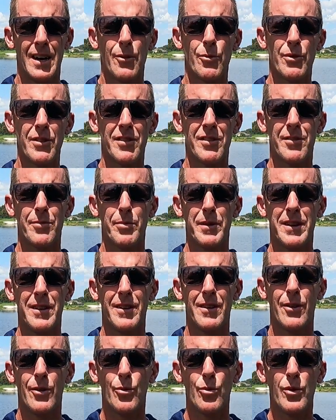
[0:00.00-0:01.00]
We
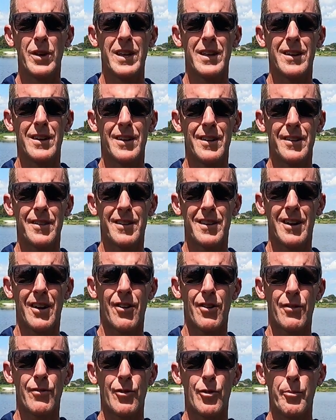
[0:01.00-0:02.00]
spent a week on the
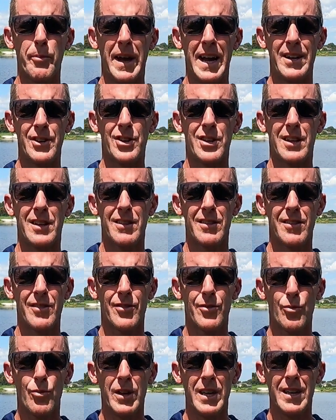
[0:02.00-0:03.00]
Carnival Magic
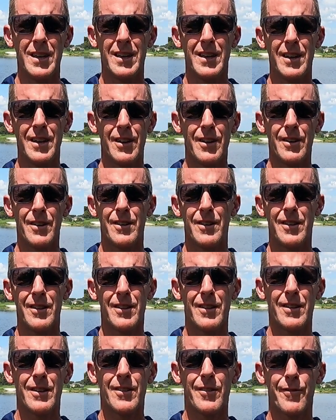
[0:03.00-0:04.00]
this week here
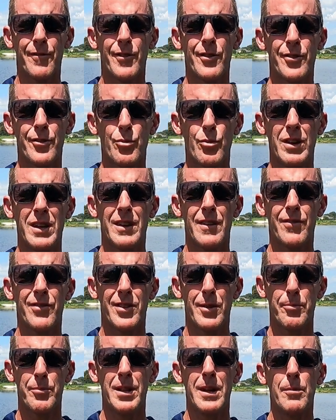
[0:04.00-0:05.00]
in the first week of
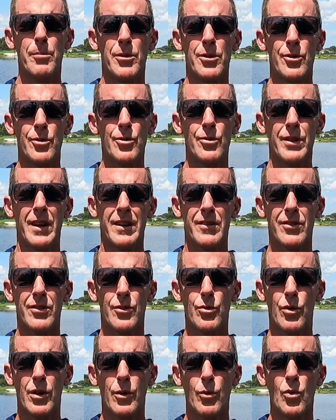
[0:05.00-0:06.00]
September
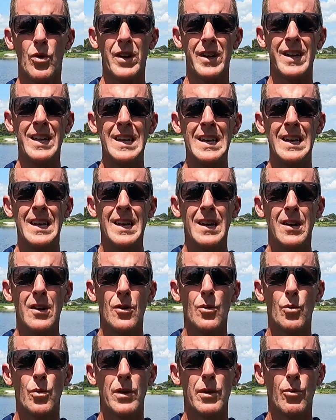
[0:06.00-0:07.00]
2021.
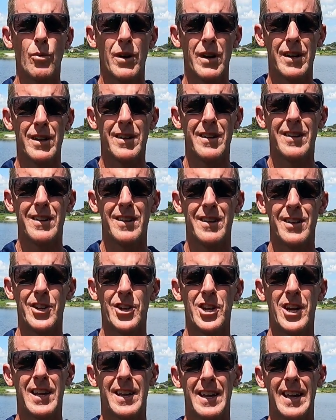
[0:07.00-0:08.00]
We wanted to
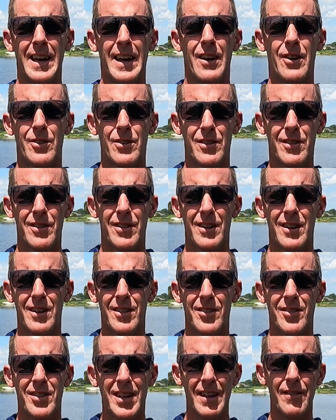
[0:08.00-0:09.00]
check out
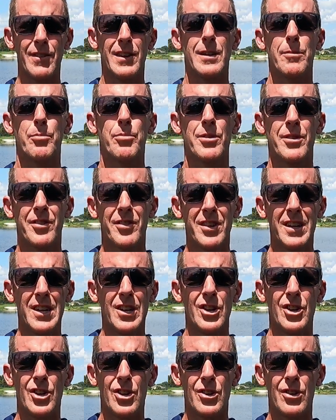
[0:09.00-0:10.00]
safety
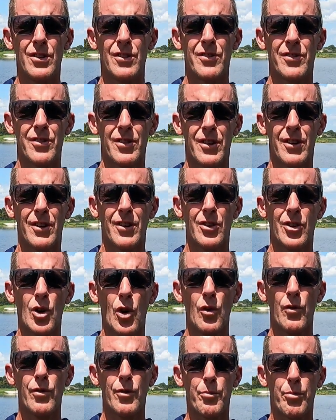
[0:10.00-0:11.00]
procedures,
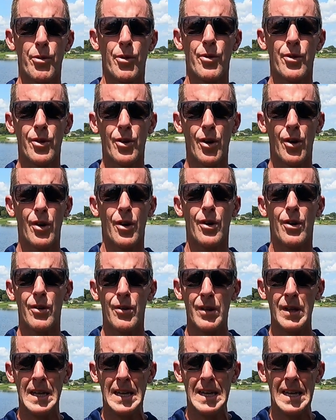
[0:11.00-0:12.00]
COVID
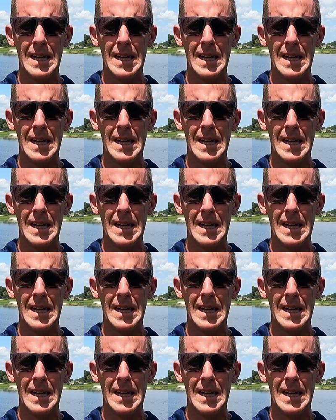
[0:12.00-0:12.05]
protocol,